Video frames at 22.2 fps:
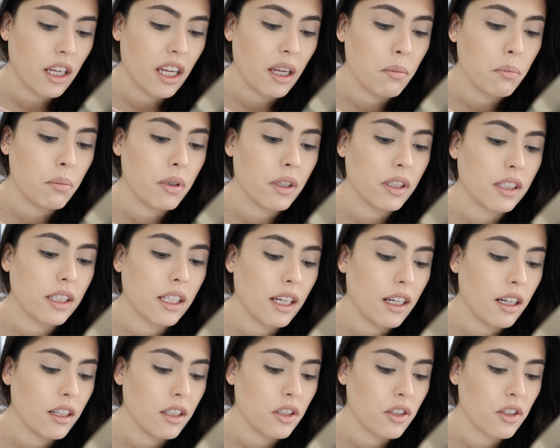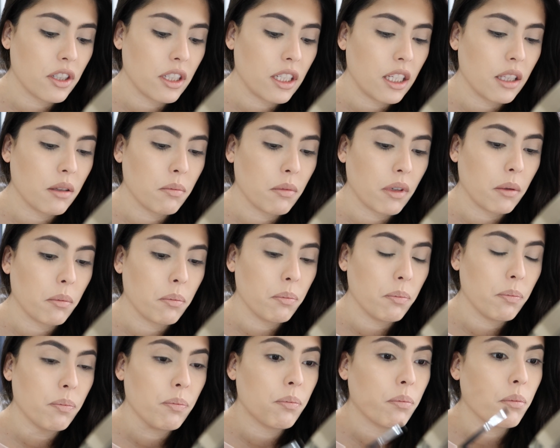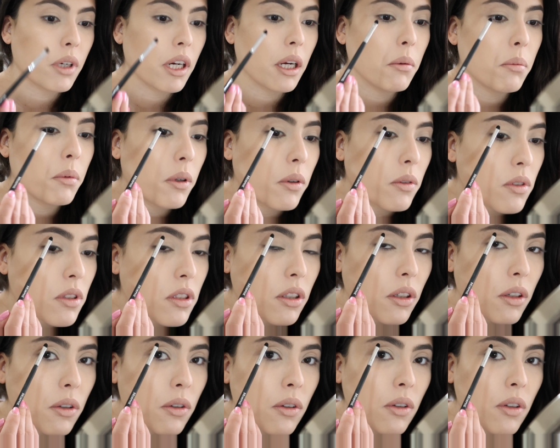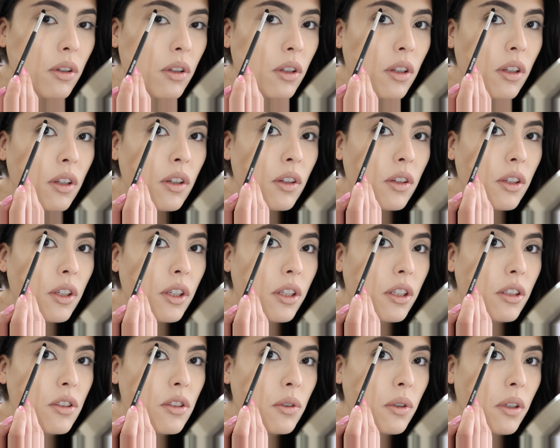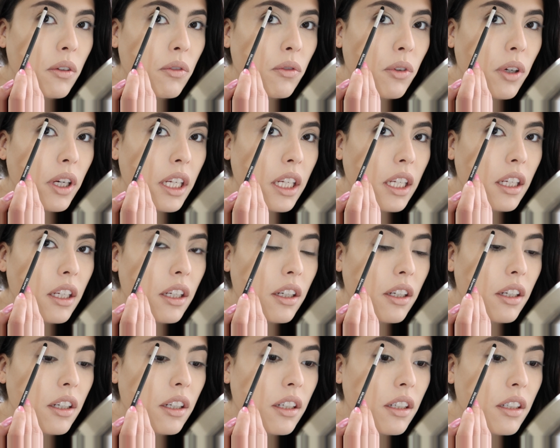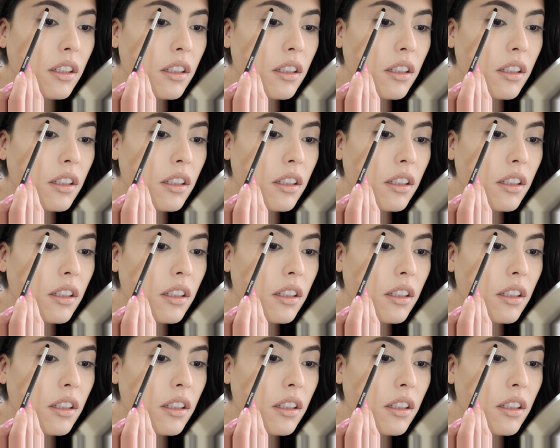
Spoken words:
and put that underneath my brow bone. So you're gonna do it right here.